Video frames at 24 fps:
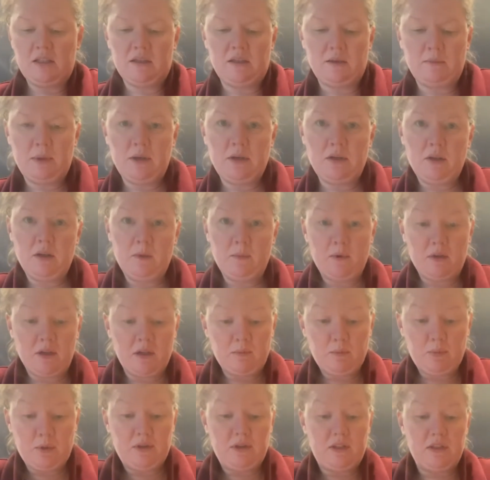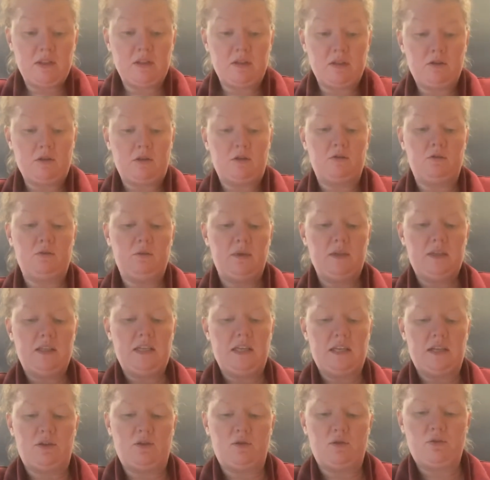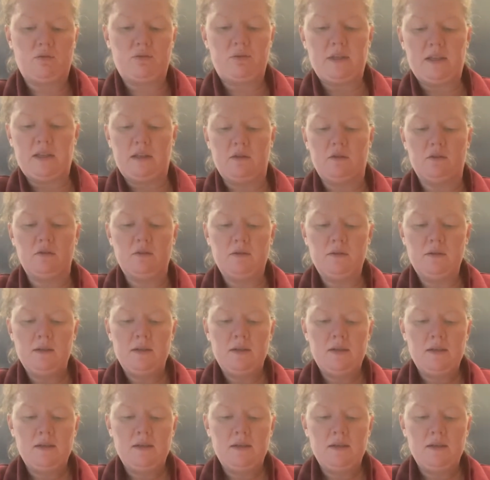And apparently we're going to put this on our Louisiana Grill.